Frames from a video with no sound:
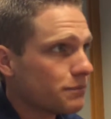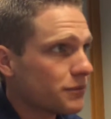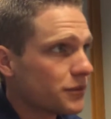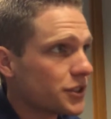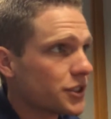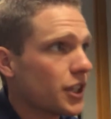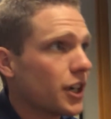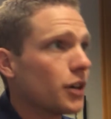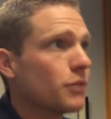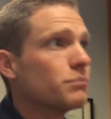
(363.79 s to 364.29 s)

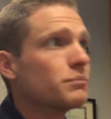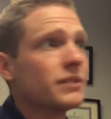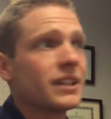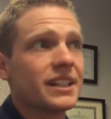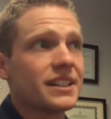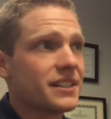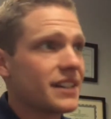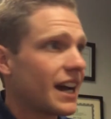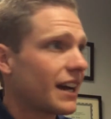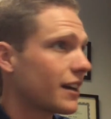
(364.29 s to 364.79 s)
So
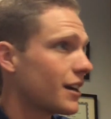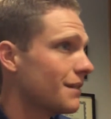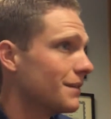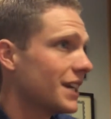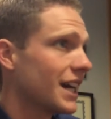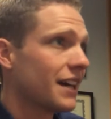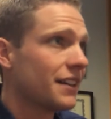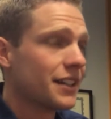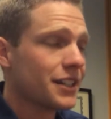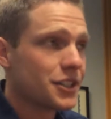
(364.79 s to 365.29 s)
it's not coming
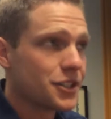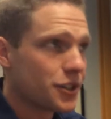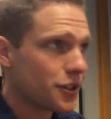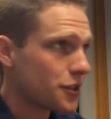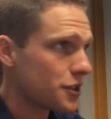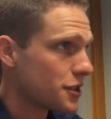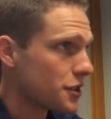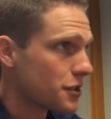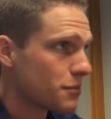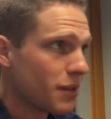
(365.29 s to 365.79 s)
out of the
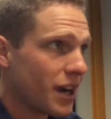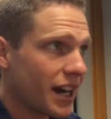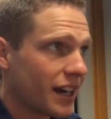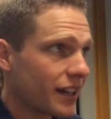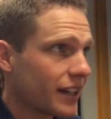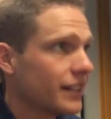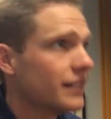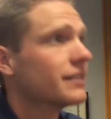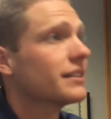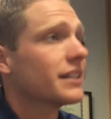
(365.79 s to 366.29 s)
insurance's
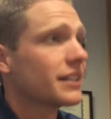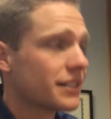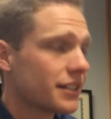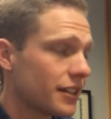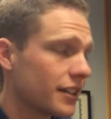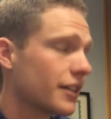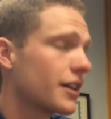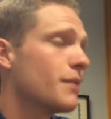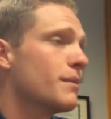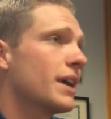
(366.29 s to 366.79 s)
pocket, it's
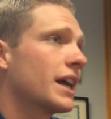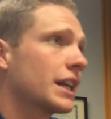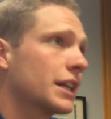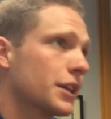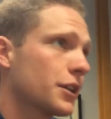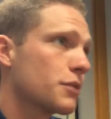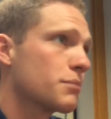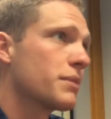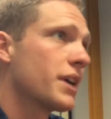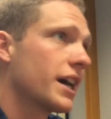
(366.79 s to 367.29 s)
going to come out of
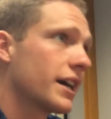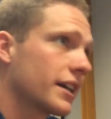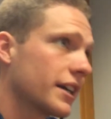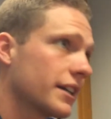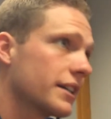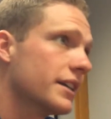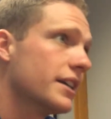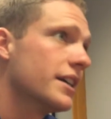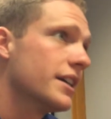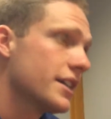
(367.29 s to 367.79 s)
your
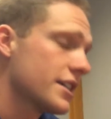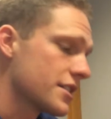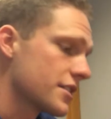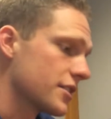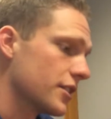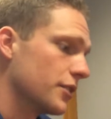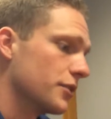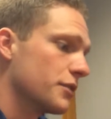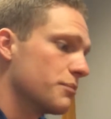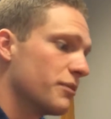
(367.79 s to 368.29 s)
pocket.
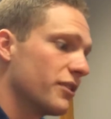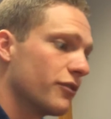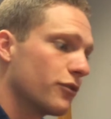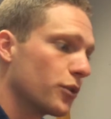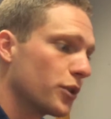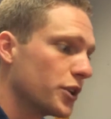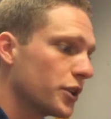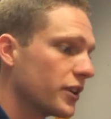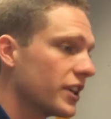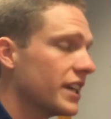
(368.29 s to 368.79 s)
So
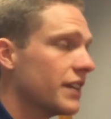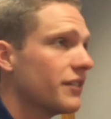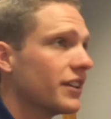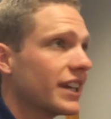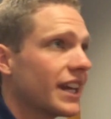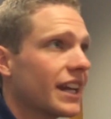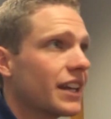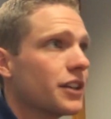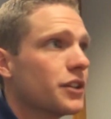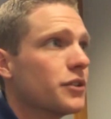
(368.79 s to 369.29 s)
before you can even
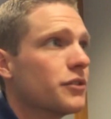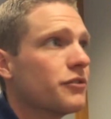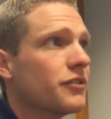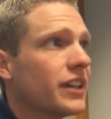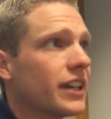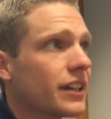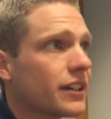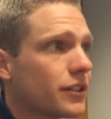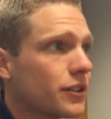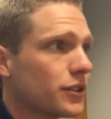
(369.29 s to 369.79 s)
get a new
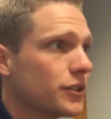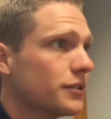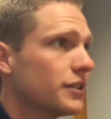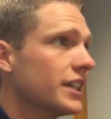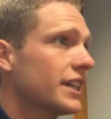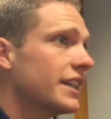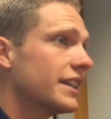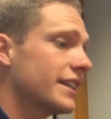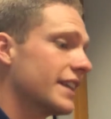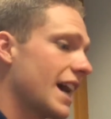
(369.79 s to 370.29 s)
vehicle,
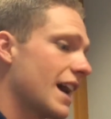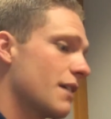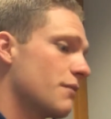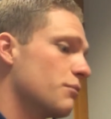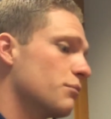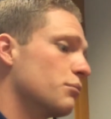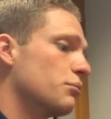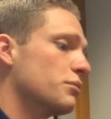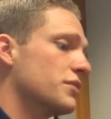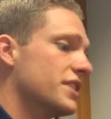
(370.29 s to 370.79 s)
that
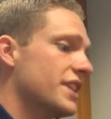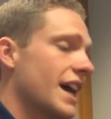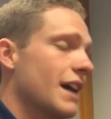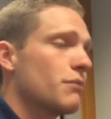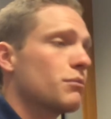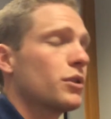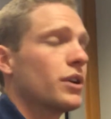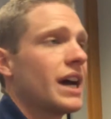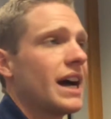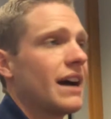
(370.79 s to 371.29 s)
debt
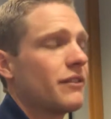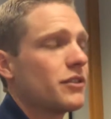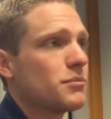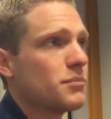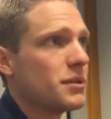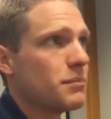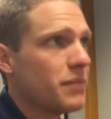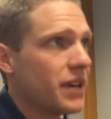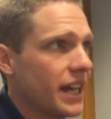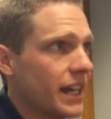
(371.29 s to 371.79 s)
will have to
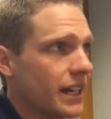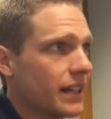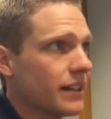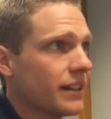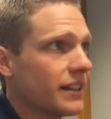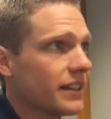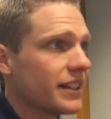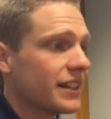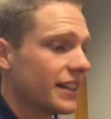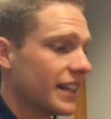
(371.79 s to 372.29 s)
be paid.
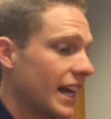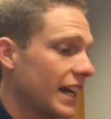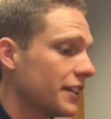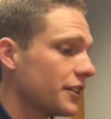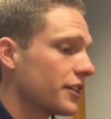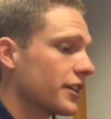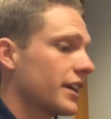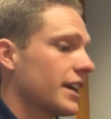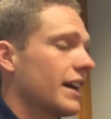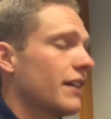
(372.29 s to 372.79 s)
Then
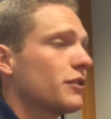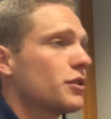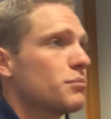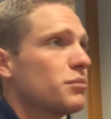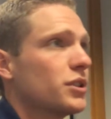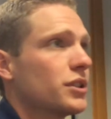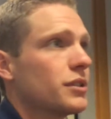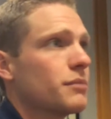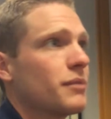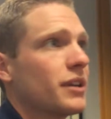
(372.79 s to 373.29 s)
you're going to have to
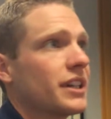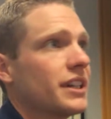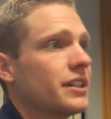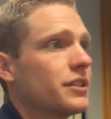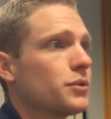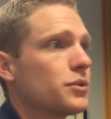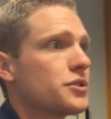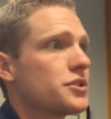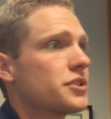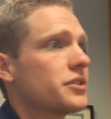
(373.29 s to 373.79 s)
put the money
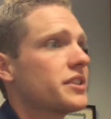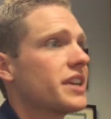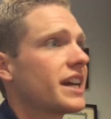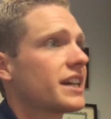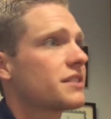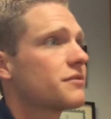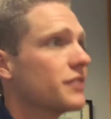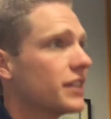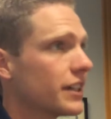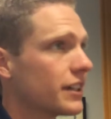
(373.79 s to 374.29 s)
towards your
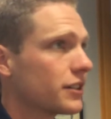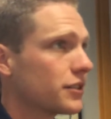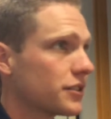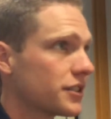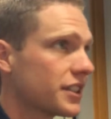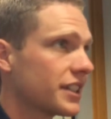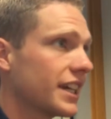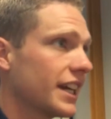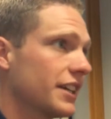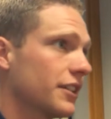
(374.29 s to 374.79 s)
next vehicle
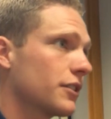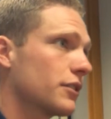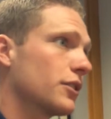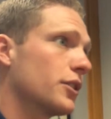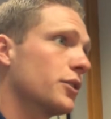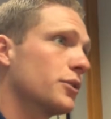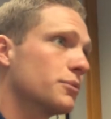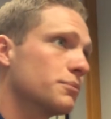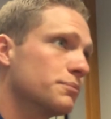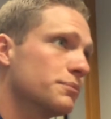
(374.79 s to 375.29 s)
to get your
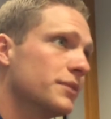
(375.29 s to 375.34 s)
loan.